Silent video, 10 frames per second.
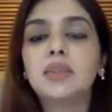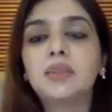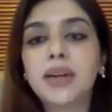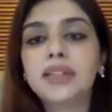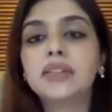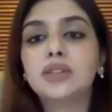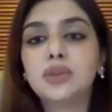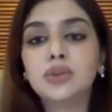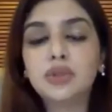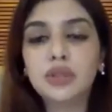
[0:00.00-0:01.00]
better
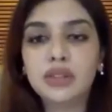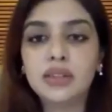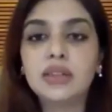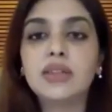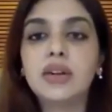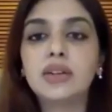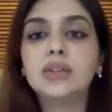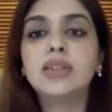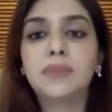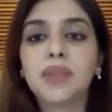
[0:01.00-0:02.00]
to resort
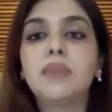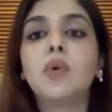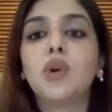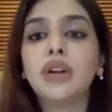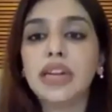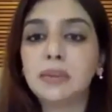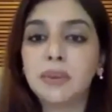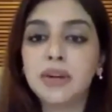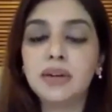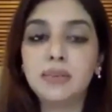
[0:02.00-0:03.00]
to something more
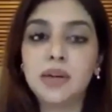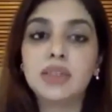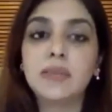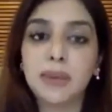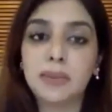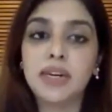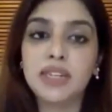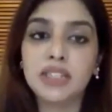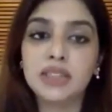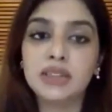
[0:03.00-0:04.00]
deeper, because the
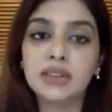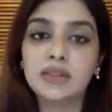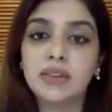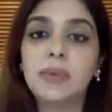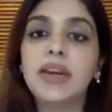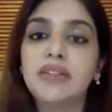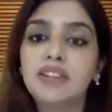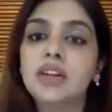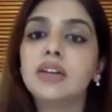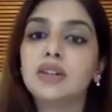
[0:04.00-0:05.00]
pigmentation will be
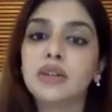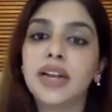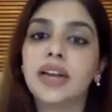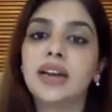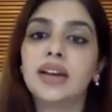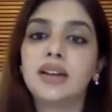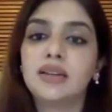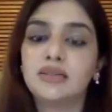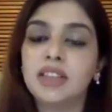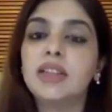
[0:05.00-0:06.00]
difficult to take care
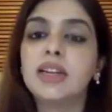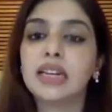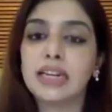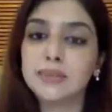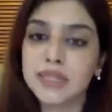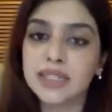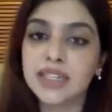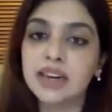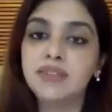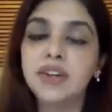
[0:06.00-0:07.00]
with the creams
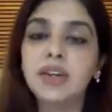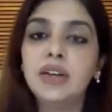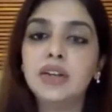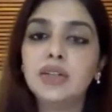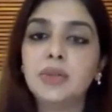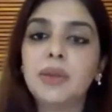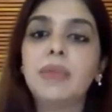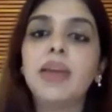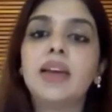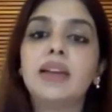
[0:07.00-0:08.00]
itself. So
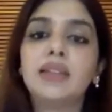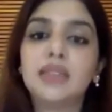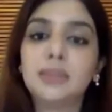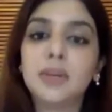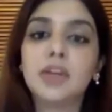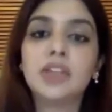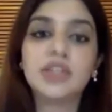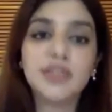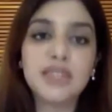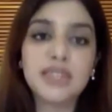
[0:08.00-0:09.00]
maybe the
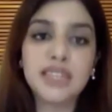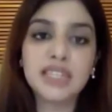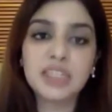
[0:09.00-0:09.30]
dermatologist will suggest,